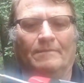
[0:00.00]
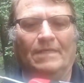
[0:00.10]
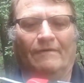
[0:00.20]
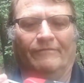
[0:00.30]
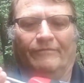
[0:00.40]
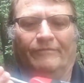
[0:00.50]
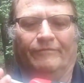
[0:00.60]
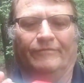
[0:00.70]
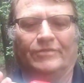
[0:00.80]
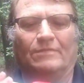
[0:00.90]
If
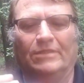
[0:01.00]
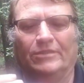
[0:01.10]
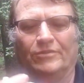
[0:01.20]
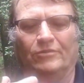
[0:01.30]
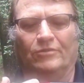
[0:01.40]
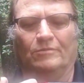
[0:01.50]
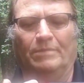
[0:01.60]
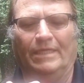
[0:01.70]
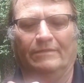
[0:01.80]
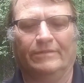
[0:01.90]
for some reason your
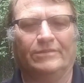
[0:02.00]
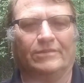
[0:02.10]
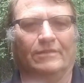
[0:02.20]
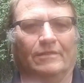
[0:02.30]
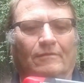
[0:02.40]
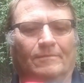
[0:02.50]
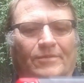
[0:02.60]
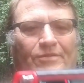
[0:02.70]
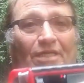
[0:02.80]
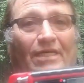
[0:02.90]
batteries are
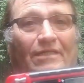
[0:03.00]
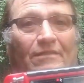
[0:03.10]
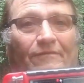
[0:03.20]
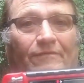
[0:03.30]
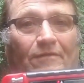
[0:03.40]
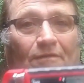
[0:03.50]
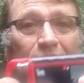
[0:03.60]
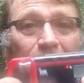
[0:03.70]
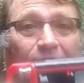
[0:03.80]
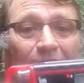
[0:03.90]
almost dead and
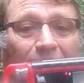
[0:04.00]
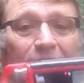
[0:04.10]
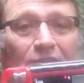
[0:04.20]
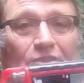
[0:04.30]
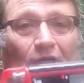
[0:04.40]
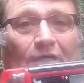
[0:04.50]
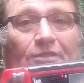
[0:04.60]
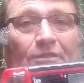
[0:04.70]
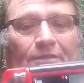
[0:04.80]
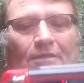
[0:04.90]
because you forgot to
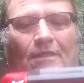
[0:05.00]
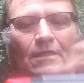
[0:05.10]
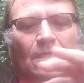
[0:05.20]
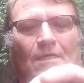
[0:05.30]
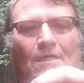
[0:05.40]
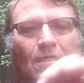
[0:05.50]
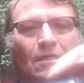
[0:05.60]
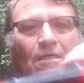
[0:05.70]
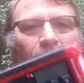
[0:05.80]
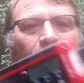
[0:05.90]
charge it,
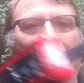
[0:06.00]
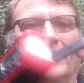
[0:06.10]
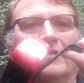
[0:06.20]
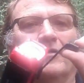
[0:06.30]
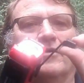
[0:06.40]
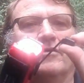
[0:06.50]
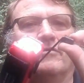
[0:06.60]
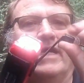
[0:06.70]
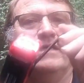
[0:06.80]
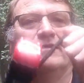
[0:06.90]
there's a
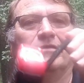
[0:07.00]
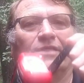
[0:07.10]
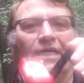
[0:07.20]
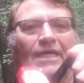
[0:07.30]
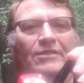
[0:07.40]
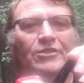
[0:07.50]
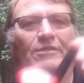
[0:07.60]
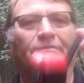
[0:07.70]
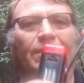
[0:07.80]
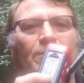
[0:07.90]
crank. There's a hand
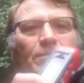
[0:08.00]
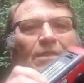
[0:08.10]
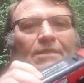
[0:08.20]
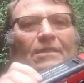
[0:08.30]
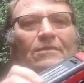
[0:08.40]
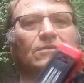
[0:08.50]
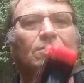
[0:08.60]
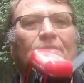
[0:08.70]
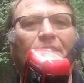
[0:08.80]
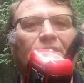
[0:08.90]
generator built
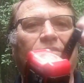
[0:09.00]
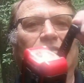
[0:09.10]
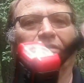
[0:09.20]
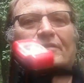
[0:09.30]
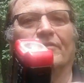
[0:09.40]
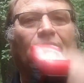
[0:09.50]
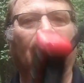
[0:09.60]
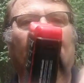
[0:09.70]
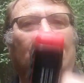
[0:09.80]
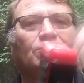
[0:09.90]
into this, so you
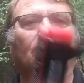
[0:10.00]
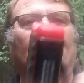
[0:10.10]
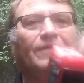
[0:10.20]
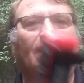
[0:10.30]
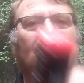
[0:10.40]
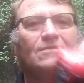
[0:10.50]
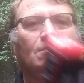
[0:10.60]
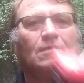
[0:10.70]
crank this real fast,